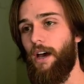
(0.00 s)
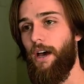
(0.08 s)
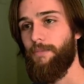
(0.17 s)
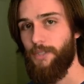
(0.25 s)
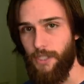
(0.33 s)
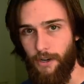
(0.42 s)

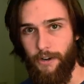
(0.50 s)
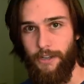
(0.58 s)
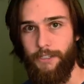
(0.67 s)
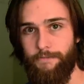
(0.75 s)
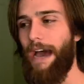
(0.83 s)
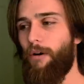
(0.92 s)
I'm sorry.
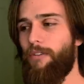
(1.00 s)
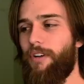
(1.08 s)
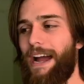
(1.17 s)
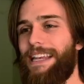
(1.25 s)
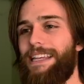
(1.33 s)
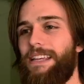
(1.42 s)

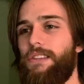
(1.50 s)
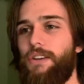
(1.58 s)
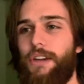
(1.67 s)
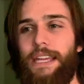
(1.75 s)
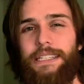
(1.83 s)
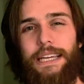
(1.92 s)
However, I didn't
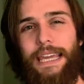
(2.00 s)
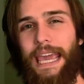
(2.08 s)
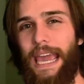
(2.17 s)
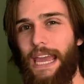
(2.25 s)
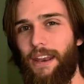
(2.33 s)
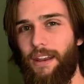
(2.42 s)
look into
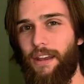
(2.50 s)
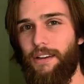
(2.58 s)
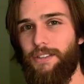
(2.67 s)
Canada.